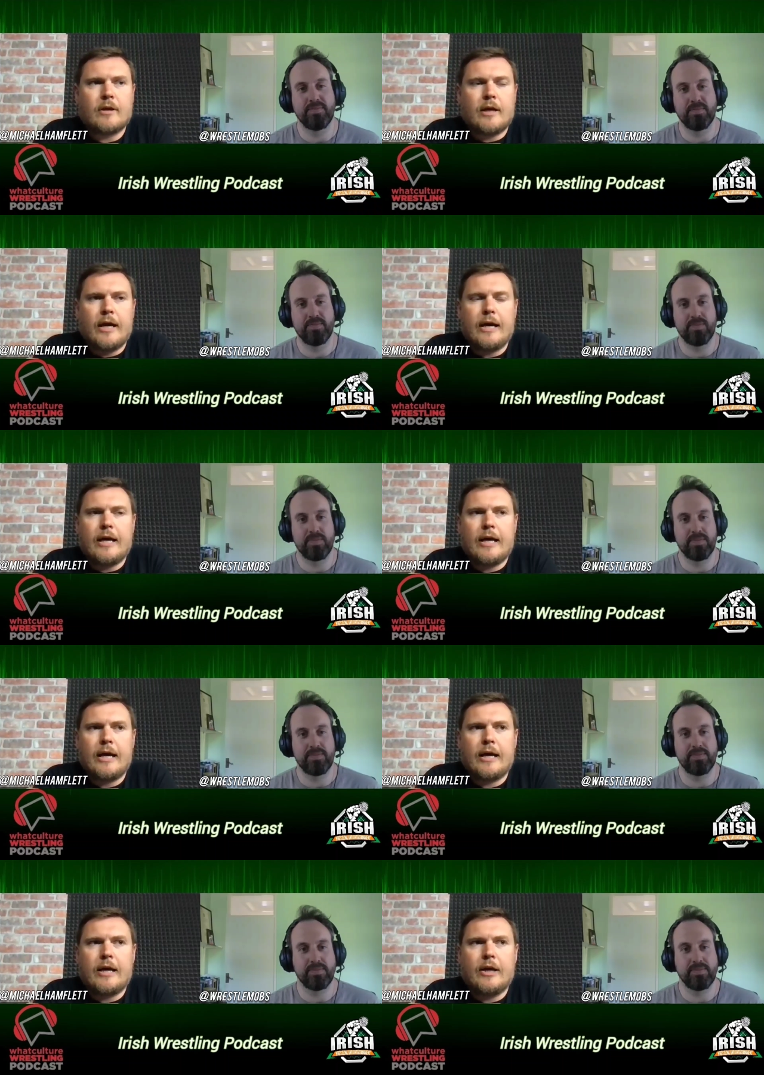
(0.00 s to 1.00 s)

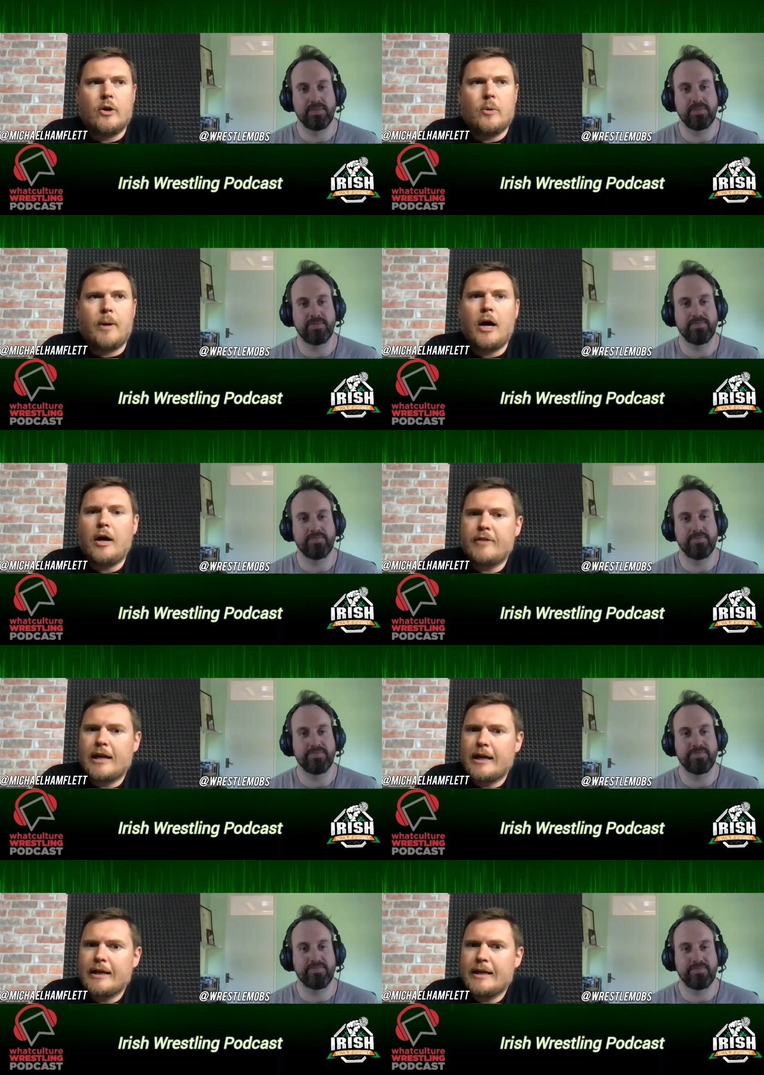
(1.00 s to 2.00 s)
Speaker 1: uh, you know, part of
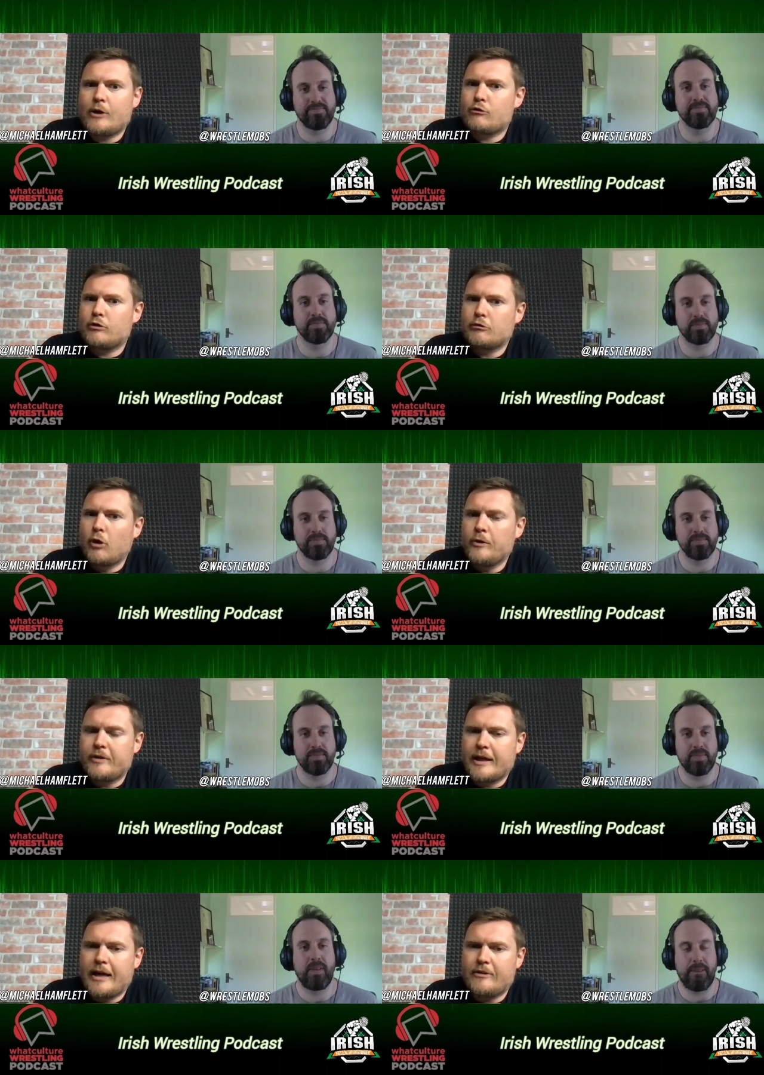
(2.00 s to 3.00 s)
that like natural
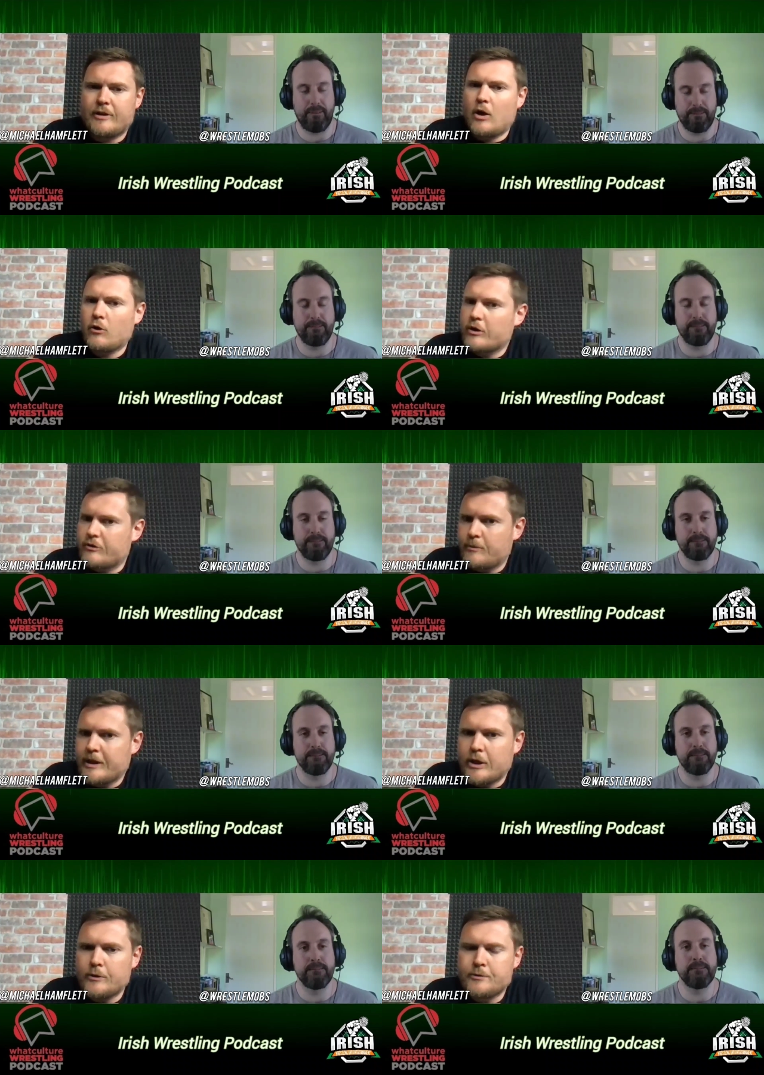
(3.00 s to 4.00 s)
growth, I guess, the longer
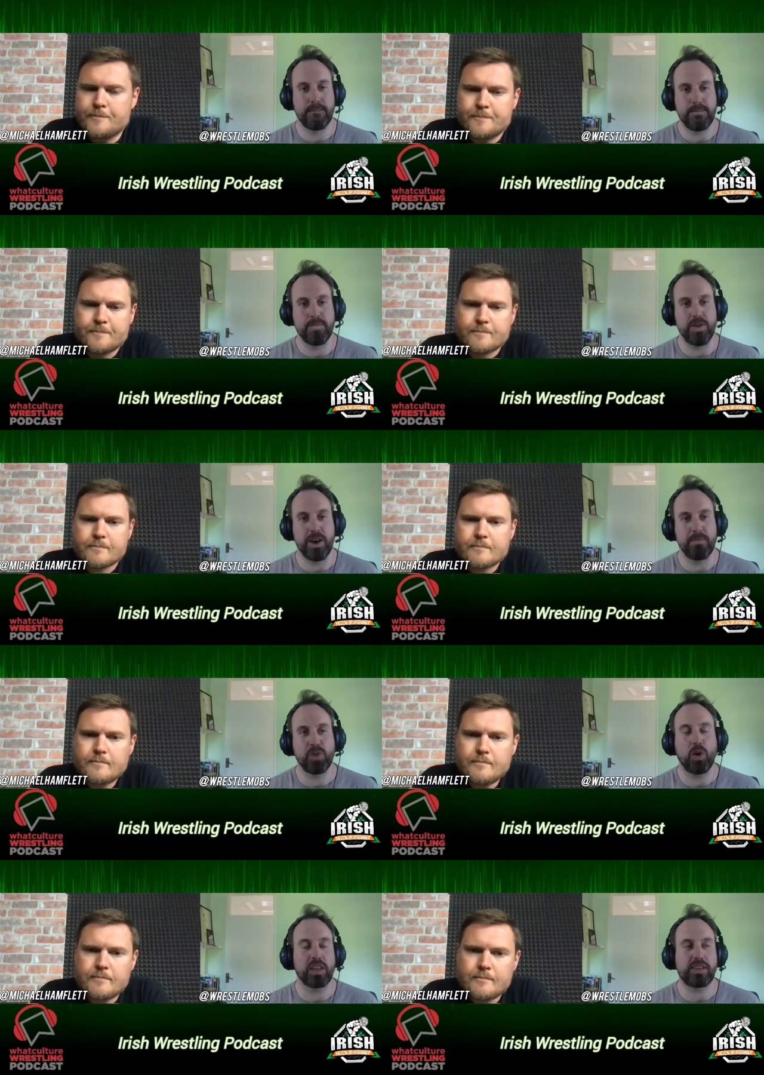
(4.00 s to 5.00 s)
something goes.
Speaker 2: Yeah.
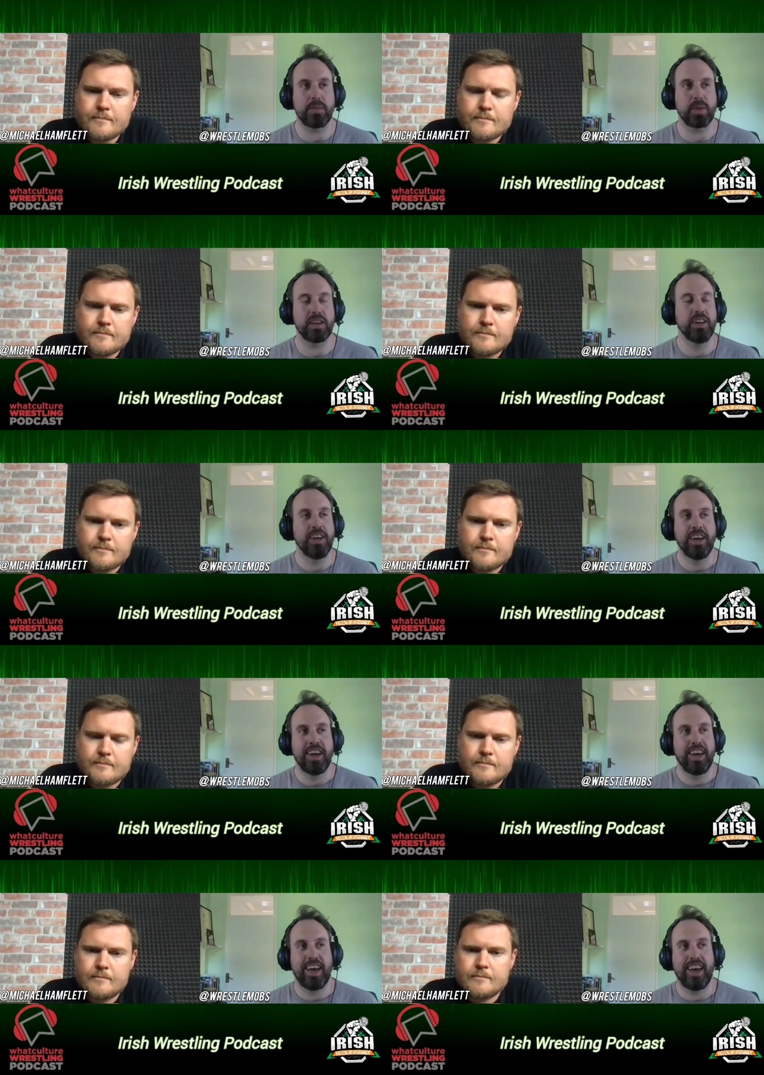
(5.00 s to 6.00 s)
No, listen, I mean,
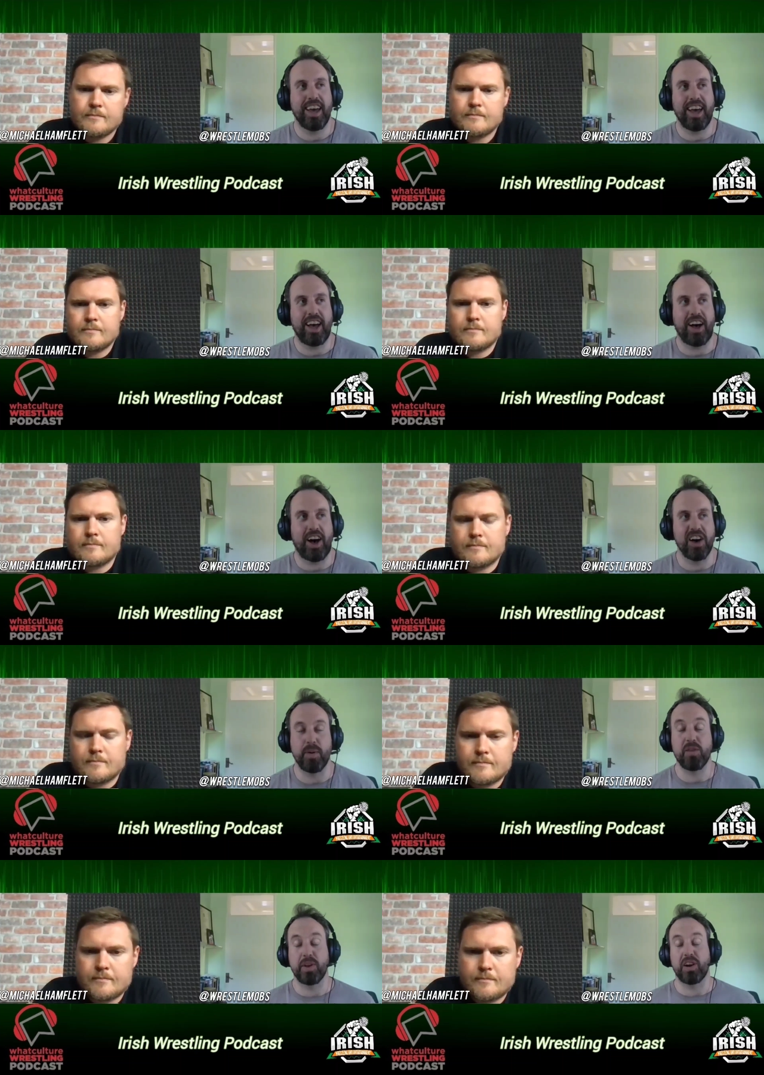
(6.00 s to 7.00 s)

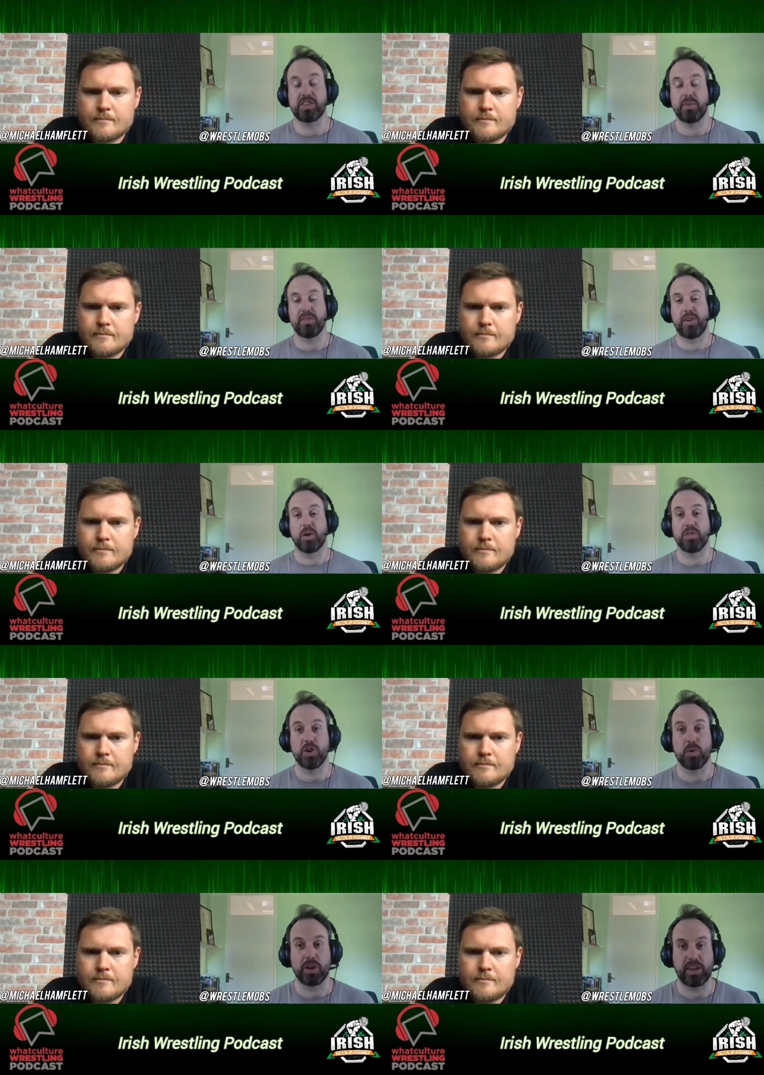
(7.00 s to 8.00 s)
I've, I've been obviously been a follower of
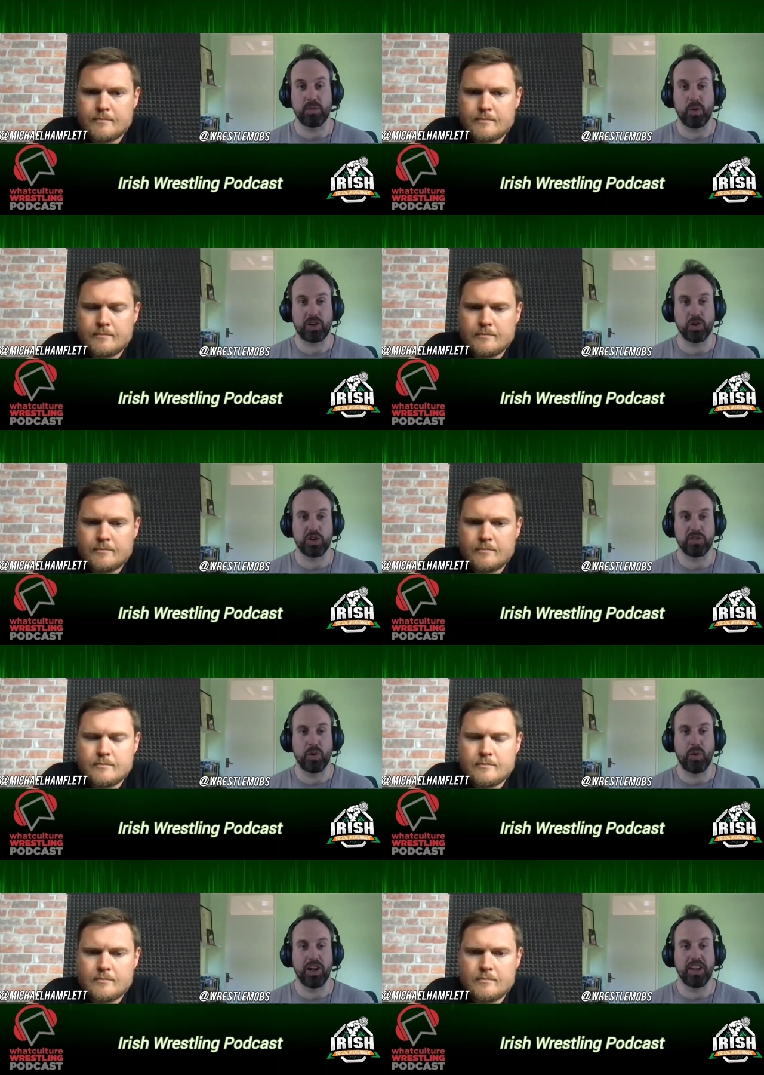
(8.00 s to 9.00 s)
your work and What Culture for
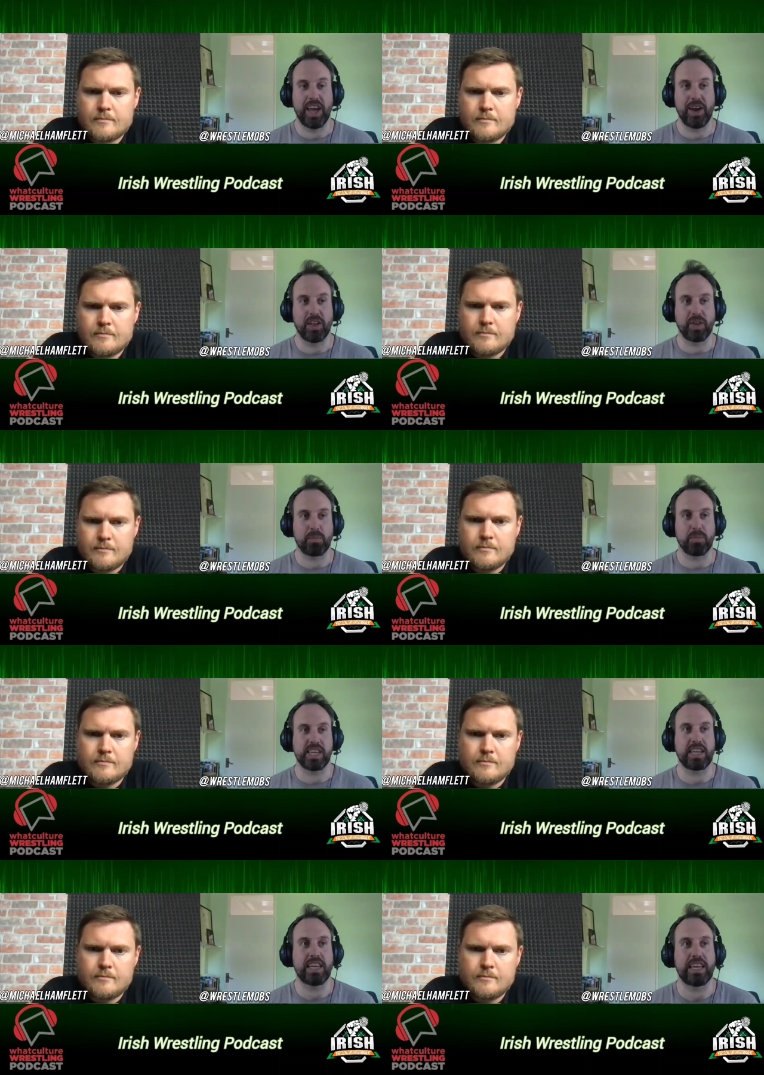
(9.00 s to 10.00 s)
a while now. And I think
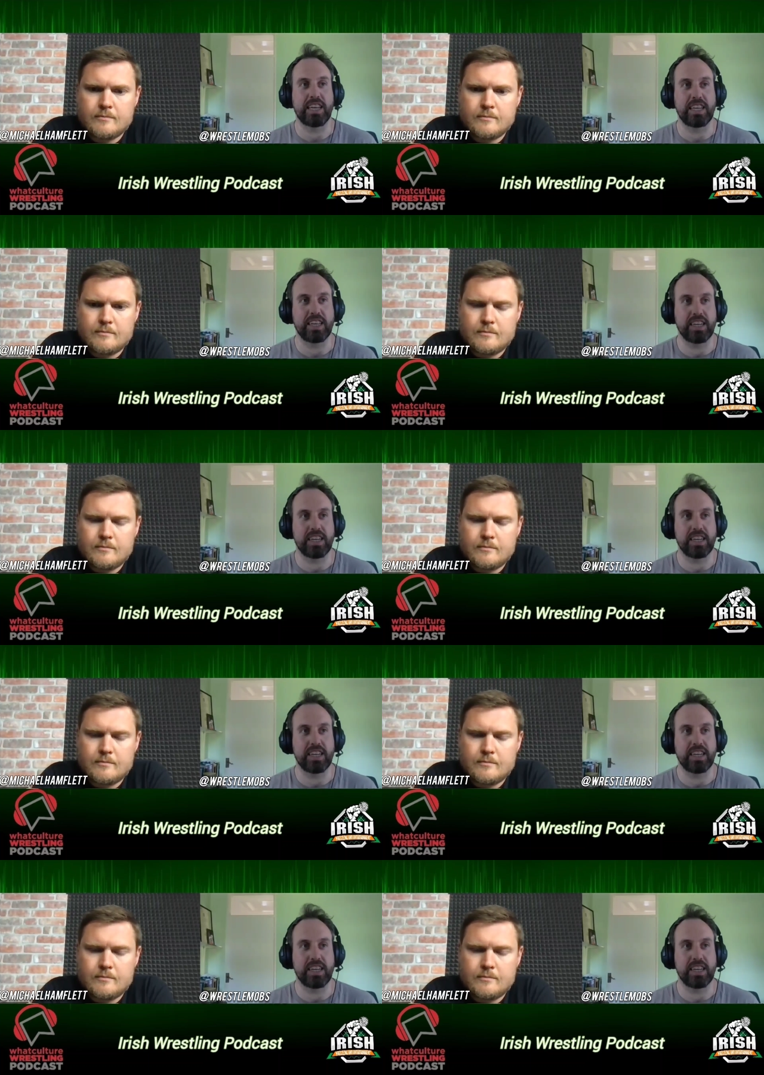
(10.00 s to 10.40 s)
particularly,